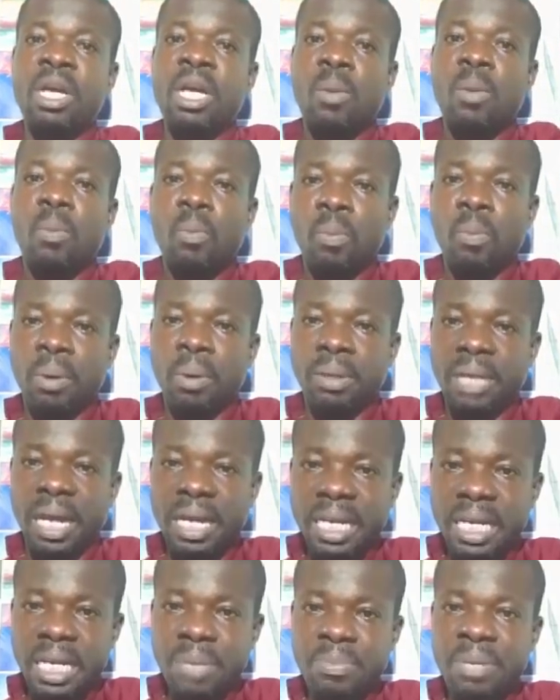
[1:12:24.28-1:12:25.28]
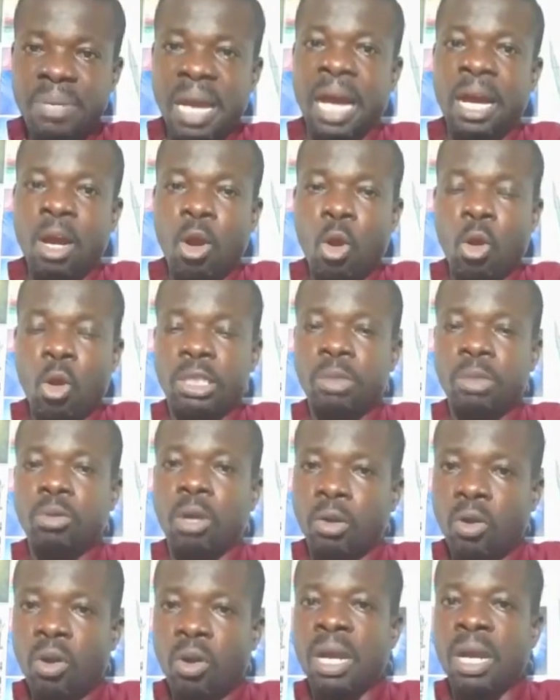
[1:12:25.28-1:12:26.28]
boda ni bi a ote wo
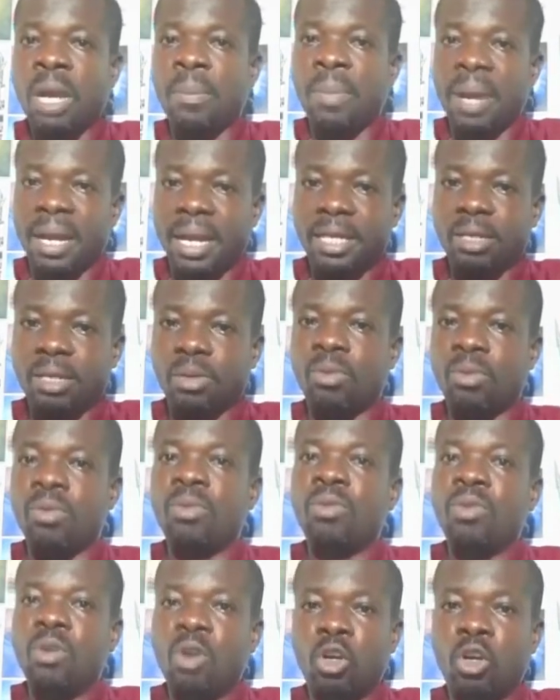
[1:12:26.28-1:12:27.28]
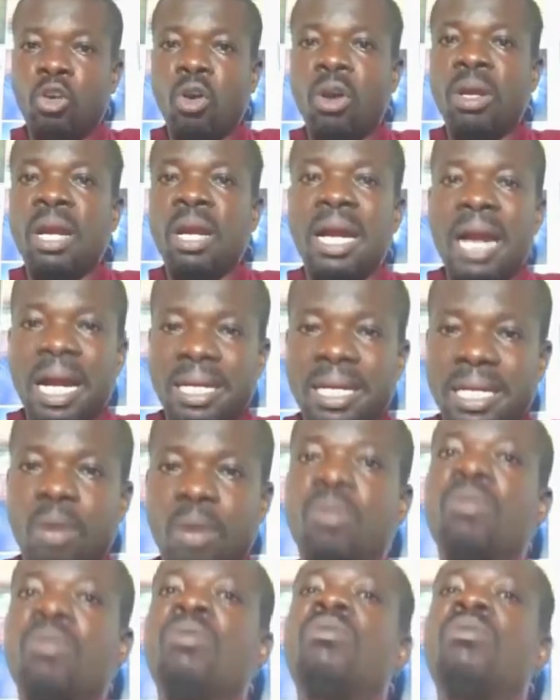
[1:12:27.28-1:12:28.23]
do na market ho odo na gata ho